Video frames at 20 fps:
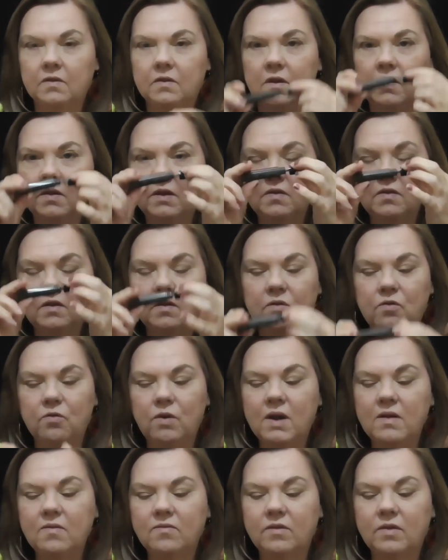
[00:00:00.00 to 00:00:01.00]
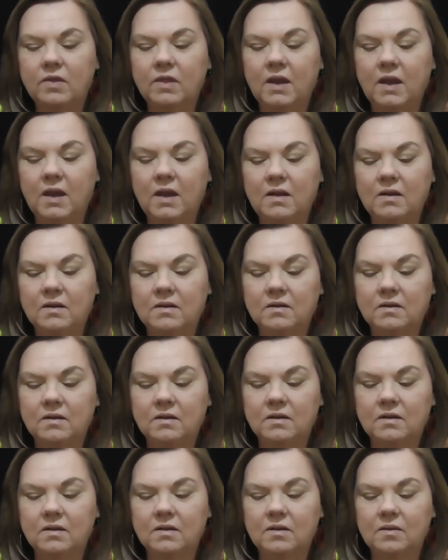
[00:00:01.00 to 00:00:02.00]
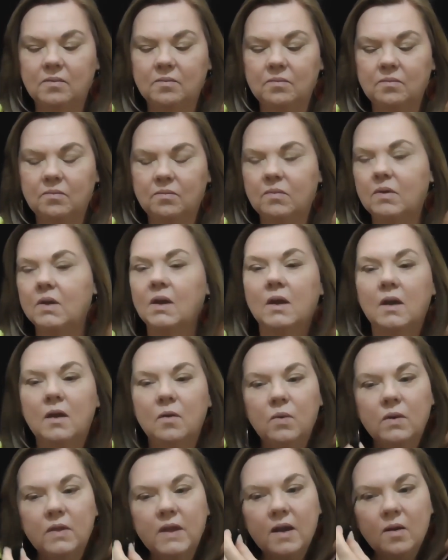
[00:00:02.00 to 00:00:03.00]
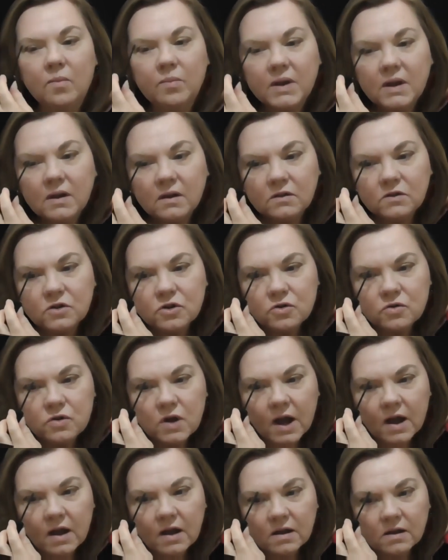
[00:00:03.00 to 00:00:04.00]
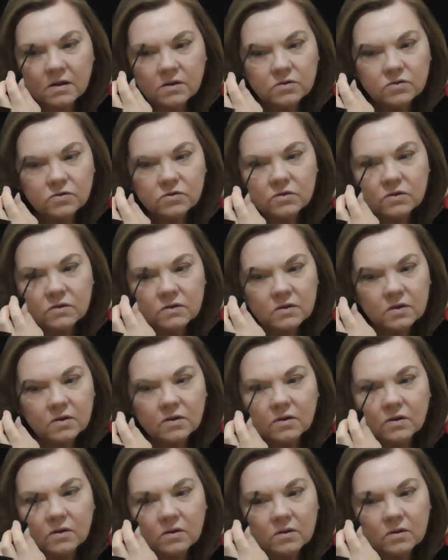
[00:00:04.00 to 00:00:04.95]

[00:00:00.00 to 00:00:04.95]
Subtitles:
So this is great for that, without being too harsh. So